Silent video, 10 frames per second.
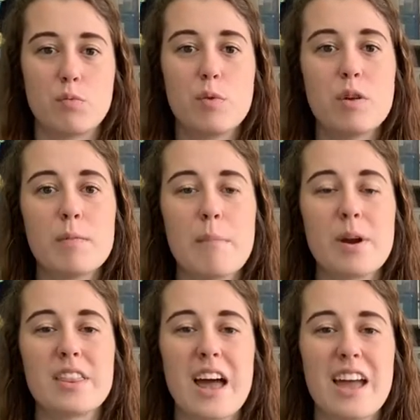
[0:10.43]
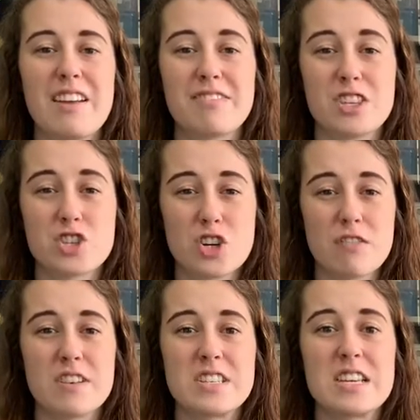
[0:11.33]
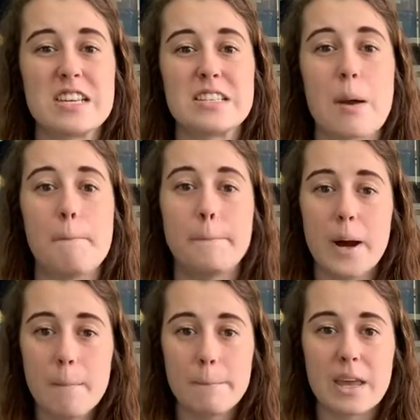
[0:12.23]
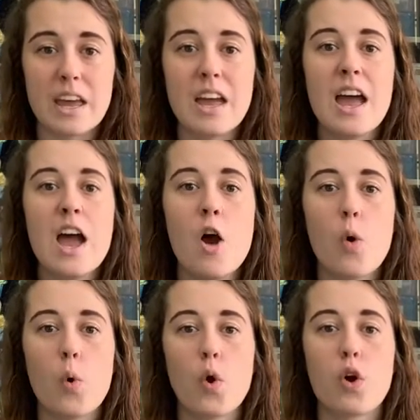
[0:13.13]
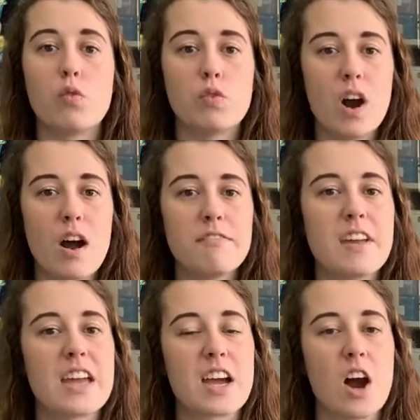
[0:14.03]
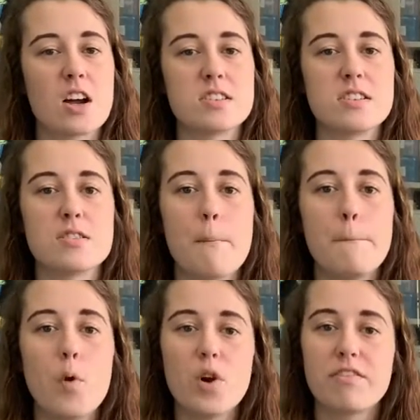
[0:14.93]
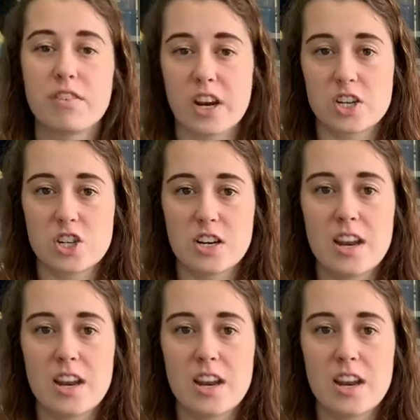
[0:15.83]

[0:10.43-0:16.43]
We remember that if the surface is bumpy or rough, it causes more friction.